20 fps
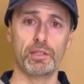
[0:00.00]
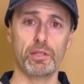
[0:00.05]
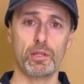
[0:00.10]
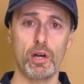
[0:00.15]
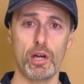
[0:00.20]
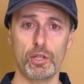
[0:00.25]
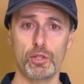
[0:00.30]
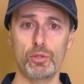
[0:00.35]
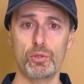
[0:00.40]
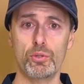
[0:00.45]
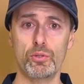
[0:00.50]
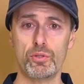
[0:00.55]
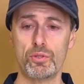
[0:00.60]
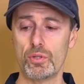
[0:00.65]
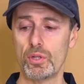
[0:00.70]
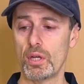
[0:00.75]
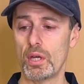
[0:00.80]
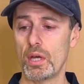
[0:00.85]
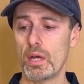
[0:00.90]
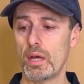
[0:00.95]
that I use,
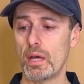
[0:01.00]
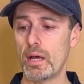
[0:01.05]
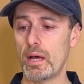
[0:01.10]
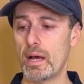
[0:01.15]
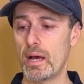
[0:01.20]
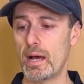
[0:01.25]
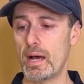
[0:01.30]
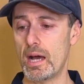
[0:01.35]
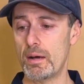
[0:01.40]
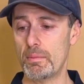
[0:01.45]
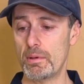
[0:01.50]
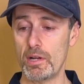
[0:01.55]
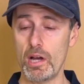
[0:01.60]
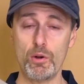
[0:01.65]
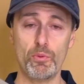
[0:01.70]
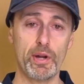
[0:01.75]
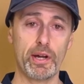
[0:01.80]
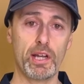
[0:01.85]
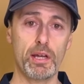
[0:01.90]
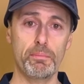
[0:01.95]
and I
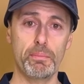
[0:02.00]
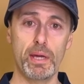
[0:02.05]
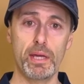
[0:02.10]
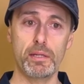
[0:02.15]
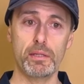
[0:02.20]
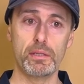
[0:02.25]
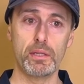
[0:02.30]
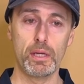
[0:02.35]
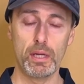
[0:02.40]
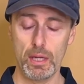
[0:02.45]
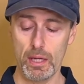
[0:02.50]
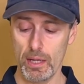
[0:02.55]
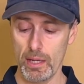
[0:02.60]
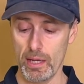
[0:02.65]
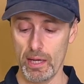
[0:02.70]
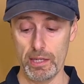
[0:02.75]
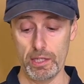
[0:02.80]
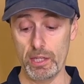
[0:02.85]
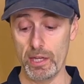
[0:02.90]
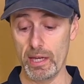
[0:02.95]
recommend
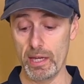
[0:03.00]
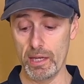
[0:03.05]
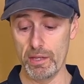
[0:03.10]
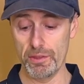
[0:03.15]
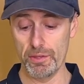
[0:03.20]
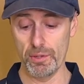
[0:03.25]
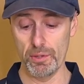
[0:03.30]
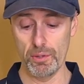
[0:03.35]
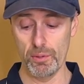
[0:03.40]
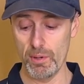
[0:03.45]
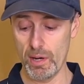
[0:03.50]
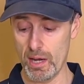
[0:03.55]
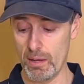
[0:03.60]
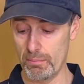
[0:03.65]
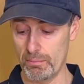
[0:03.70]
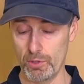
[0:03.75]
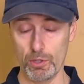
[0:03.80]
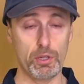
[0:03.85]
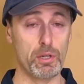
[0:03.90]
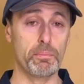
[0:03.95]

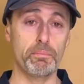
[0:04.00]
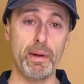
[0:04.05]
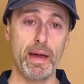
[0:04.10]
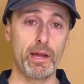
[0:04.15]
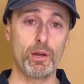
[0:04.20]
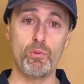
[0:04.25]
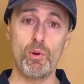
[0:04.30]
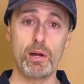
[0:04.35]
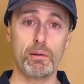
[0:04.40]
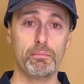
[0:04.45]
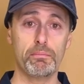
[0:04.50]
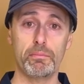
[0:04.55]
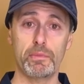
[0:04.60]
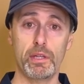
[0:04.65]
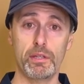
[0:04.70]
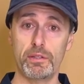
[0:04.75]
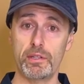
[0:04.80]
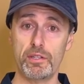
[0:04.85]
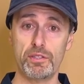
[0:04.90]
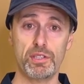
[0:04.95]
you could make one.
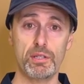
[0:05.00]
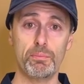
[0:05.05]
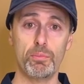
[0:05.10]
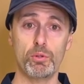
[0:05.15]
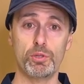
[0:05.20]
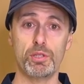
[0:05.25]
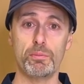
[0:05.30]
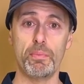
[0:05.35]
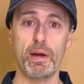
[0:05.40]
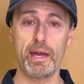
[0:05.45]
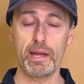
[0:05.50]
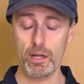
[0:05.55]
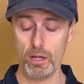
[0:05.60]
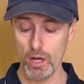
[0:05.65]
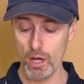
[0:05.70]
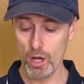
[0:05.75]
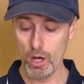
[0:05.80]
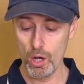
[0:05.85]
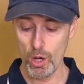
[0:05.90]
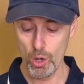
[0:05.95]
They're simple to make,
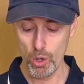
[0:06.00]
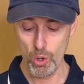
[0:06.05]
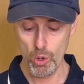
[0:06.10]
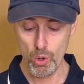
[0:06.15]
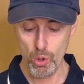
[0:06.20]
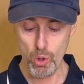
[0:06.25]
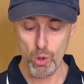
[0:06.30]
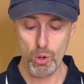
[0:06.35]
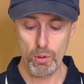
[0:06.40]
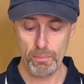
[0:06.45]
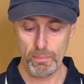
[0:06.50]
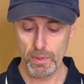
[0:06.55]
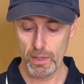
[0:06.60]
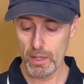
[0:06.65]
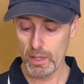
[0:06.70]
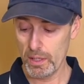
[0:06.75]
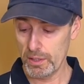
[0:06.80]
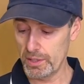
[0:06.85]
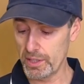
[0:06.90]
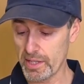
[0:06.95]
or
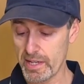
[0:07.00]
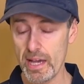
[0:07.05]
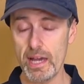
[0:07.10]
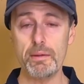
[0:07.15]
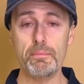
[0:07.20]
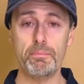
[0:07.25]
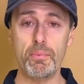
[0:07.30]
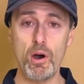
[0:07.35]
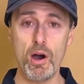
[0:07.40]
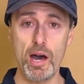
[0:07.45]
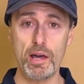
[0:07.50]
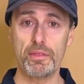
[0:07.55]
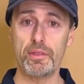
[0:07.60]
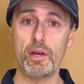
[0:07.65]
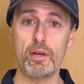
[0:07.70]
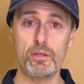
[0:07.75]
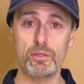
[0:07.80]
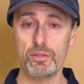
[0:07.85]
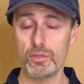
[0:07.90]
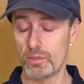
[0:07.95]
you can buy
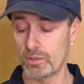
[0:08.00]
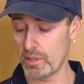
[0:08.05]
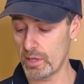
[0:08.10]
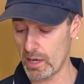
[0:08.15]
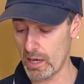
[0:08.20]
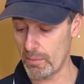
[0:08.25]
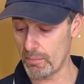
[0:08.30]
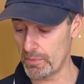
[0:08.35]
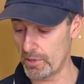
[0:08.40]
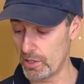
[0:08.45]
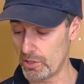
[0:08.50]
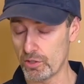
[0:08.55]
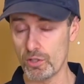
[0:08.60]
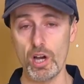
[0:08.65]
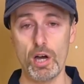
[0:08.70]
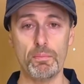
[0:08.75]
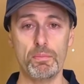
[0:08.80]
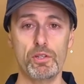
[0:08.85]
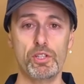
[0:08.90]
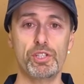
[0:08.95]
these
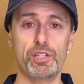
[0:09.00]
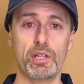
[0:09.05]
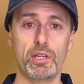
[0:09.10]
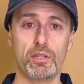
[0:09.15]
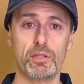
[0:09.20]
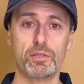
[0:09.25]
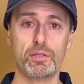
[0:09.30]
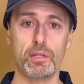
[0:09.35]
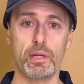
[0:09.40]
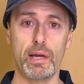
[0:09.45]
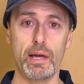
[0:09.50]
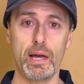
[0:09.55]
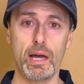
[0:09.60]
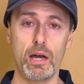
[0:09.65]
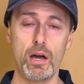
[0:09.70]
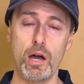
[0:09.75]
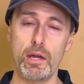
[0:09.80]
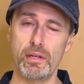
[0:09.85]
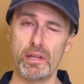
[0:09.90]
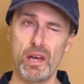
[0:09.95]
type of jigs.
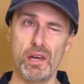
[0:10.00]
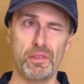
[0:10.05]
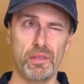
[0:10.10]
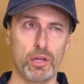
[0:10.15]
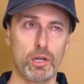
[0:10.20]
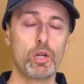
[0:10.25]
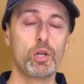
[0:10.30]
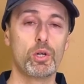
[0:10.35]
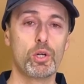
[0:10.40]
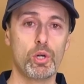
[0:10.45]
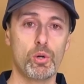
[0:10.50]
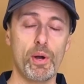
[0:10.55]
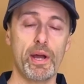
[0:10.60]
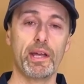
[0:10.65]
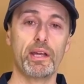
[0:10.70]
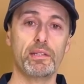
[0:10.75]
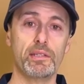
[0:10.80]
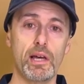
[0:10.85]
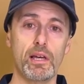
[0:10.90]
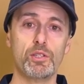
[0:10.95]
I know that
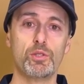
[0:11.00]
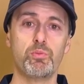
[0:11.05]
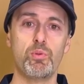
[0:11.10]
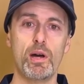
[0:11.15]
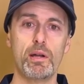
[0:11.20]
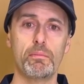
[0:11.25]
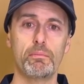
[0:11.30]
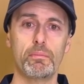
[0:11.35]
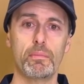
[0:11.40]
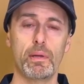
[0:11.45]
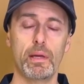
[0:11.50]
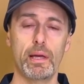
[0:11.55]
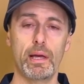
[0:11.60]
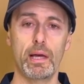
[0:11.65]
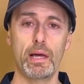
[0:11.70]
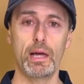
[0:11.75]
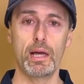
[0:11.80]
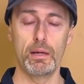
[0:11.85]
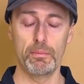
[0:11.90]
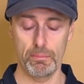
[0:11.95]
KREG does one,
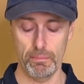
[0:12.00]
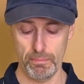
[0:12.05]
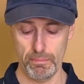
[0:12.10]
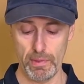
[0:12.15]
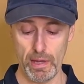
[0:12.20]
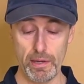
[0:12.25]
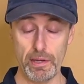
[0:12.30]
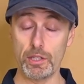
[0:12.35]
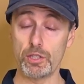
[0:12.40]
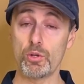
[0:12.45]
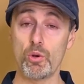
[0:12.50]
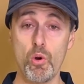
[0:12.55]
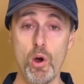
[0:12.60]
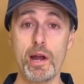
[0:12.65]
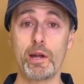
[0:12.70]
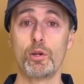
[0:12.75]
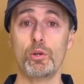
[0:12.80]
and it's quite